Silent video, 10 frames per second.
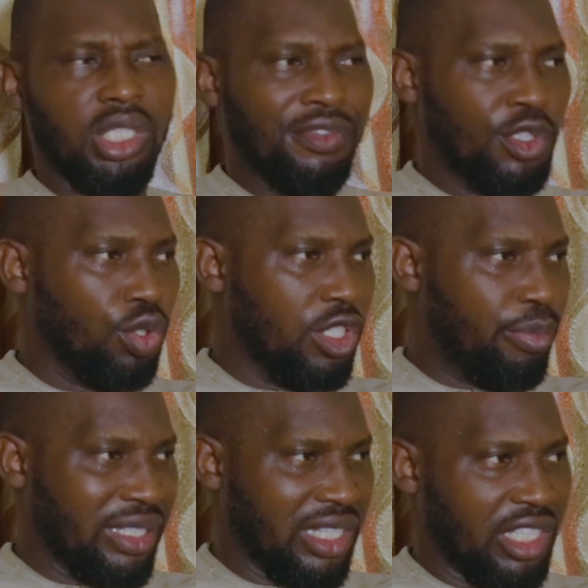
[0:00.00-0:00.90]
even though the
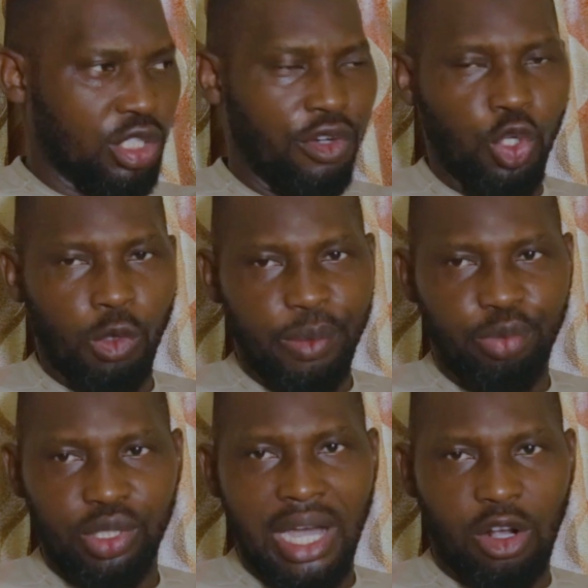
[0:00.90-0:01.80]
percentage of young
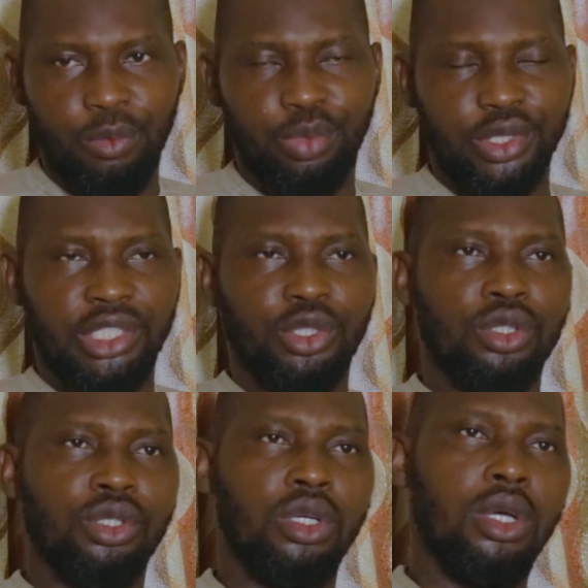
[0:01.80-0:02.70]
people in that
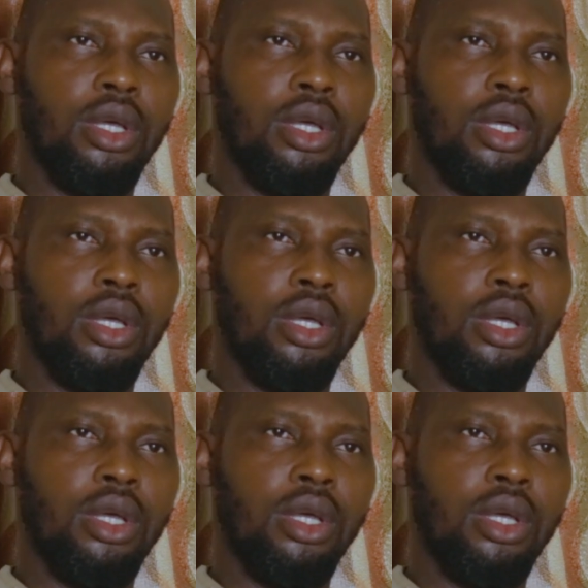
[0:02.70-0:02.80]
composition